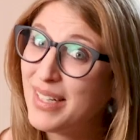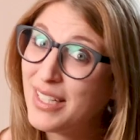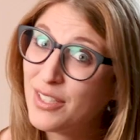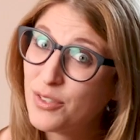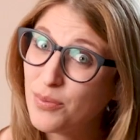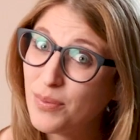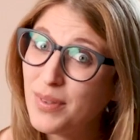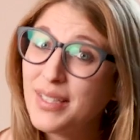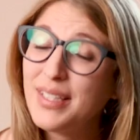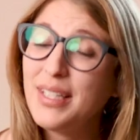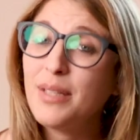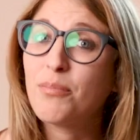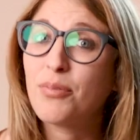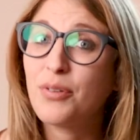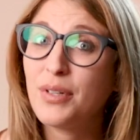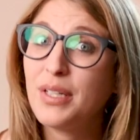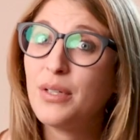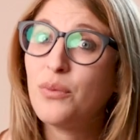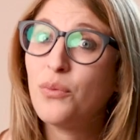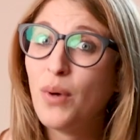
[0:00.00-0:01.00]
mean, it's working
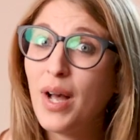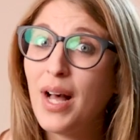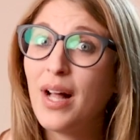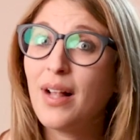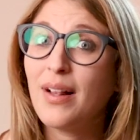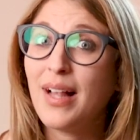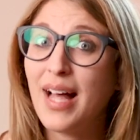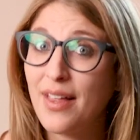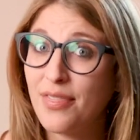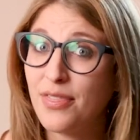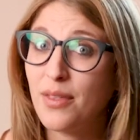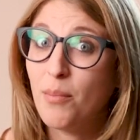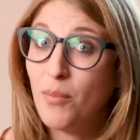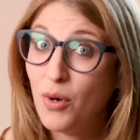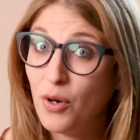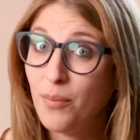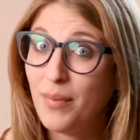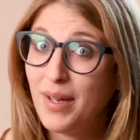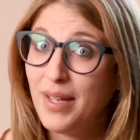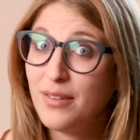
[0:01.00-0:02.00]
pretty well at the
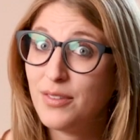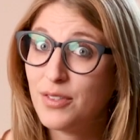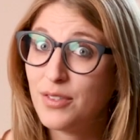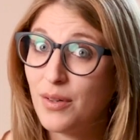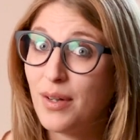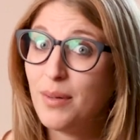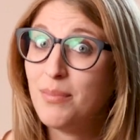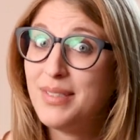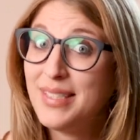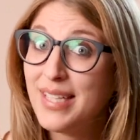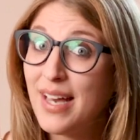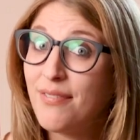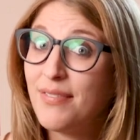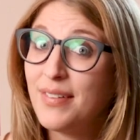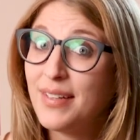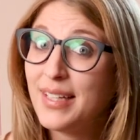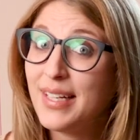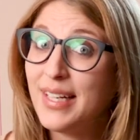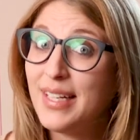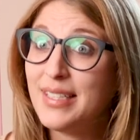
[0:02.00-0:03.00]
moment, so I'm
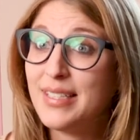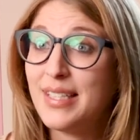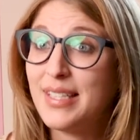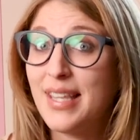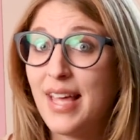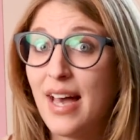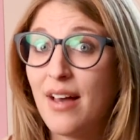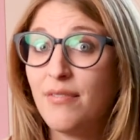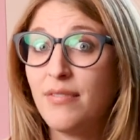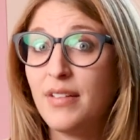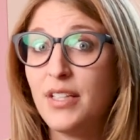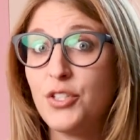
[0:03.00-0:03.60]
definitely into that